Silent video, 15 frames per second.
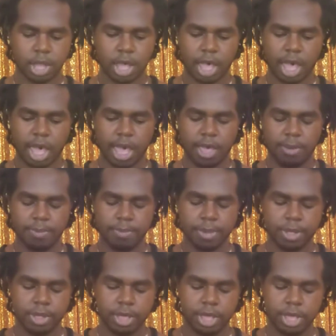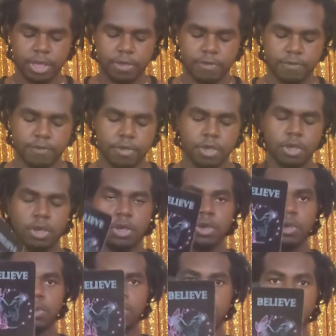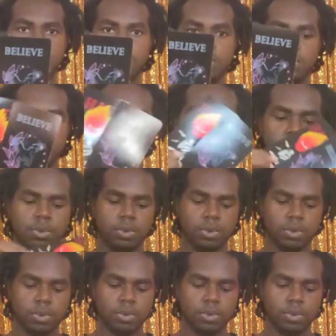Hate, believe. Ooh.